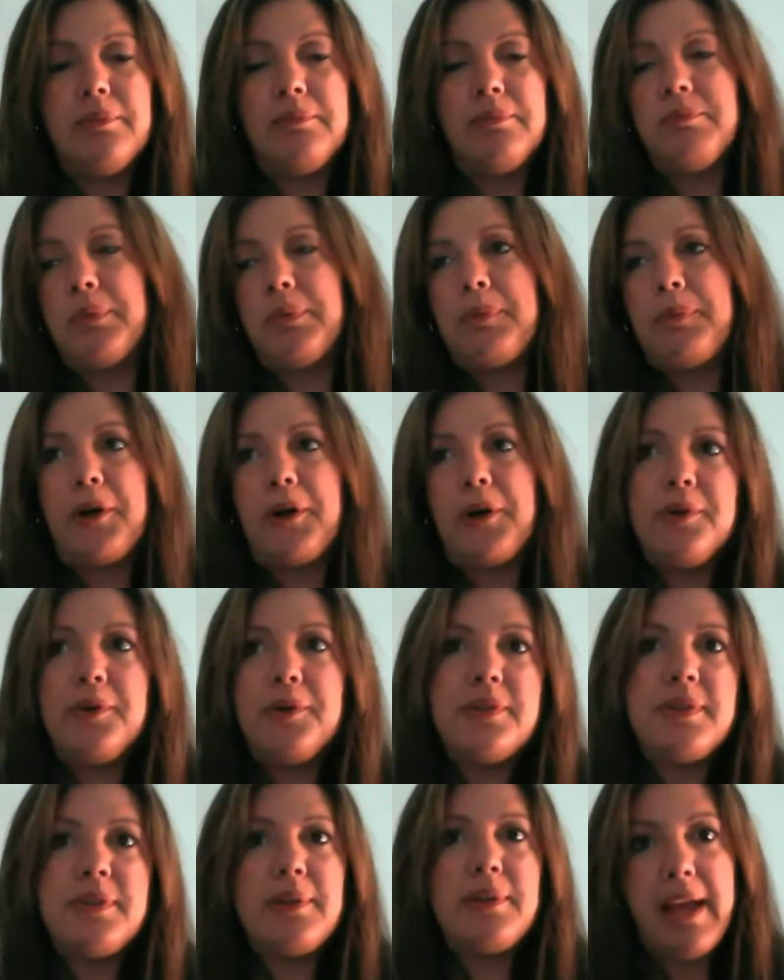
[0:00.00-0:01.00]

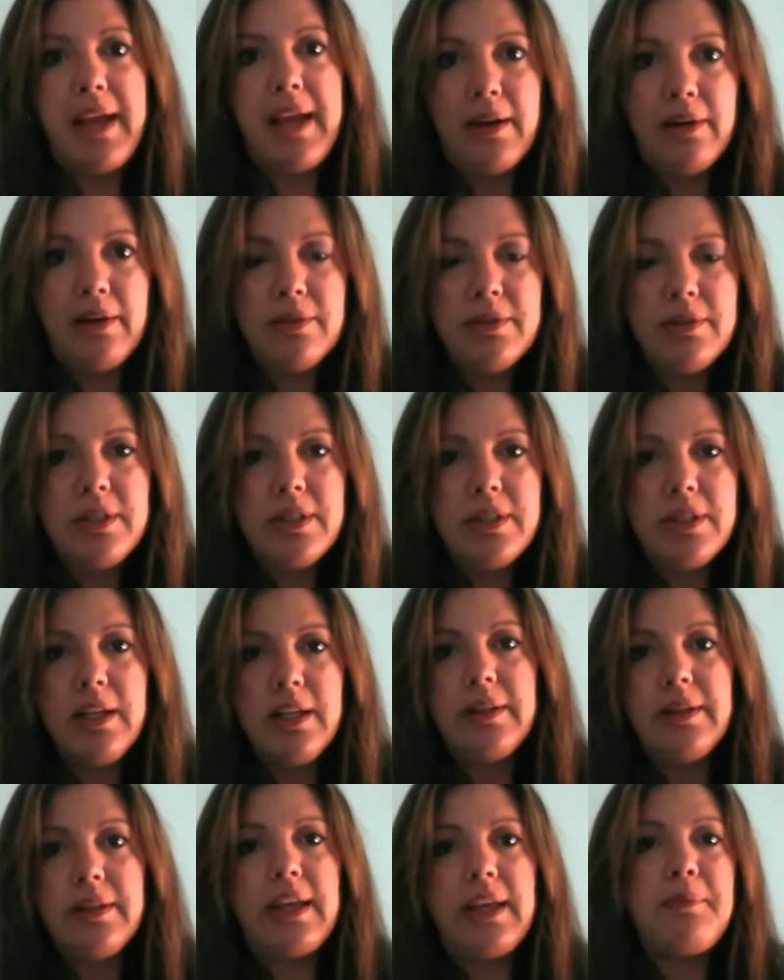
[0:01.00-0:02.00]
proposed amount
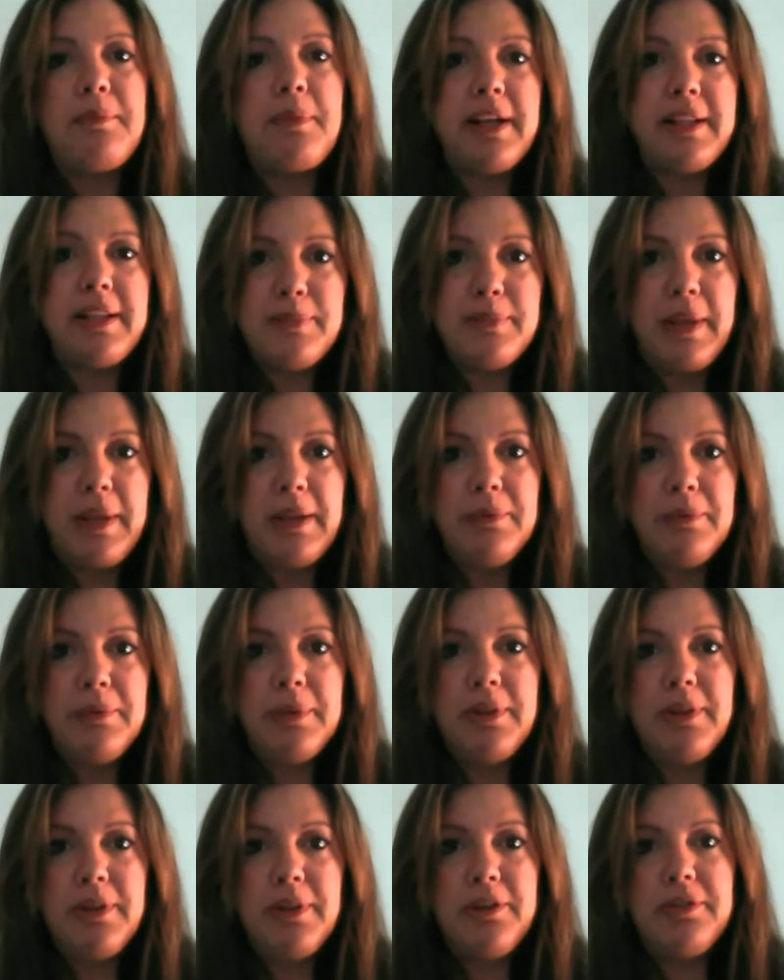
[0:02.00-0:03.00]
that they might spend with you